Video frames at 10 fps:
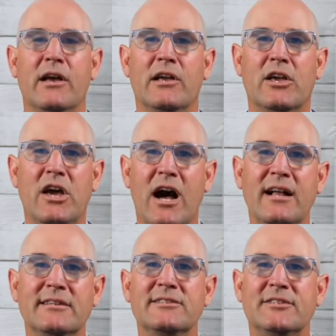
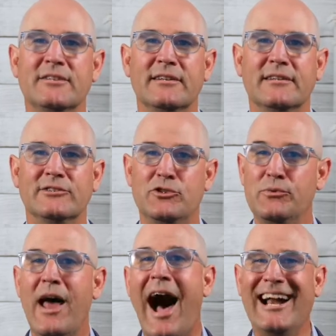Guns do
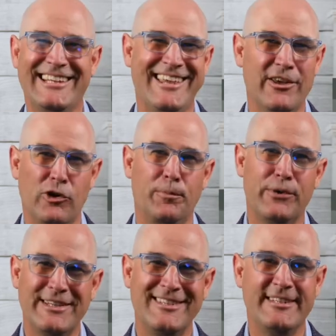not kill
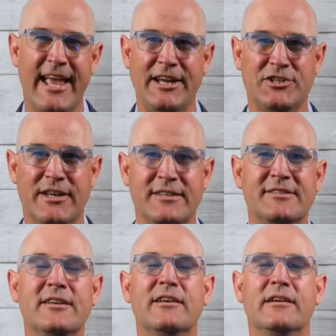
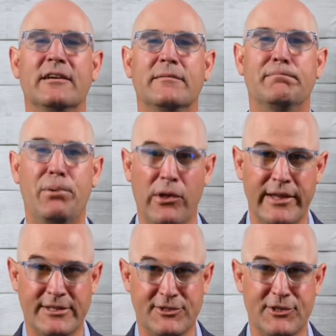presentations,
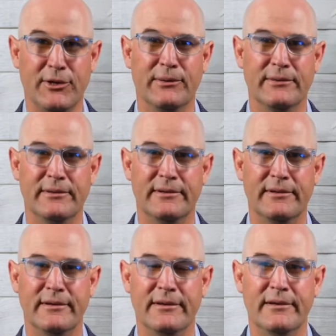bullets do.
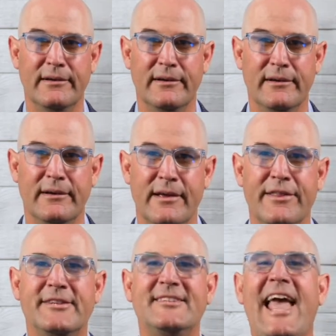
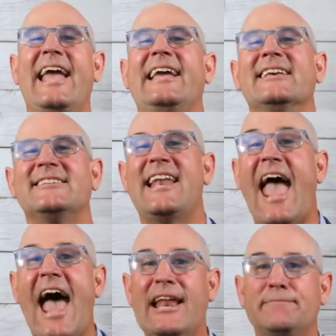The saying is an
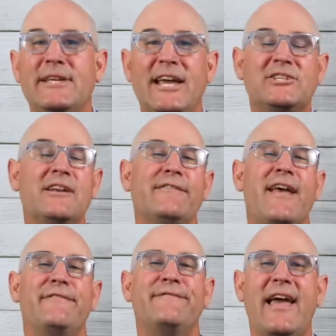adaptation of
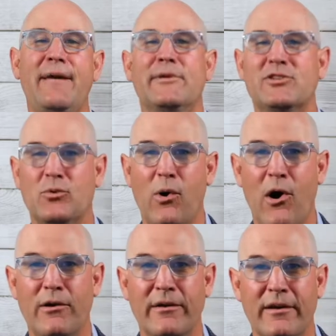a famous
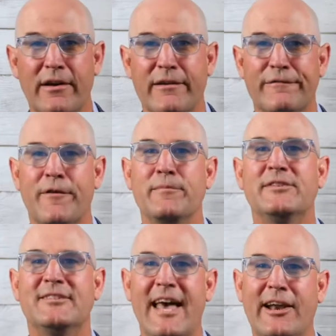quote from
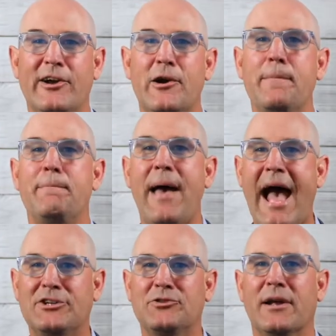Senator
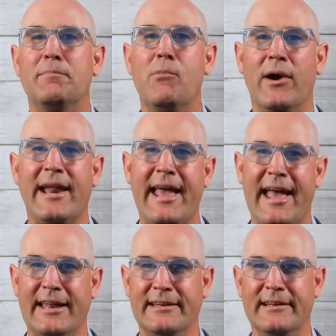Patrick Moynihan.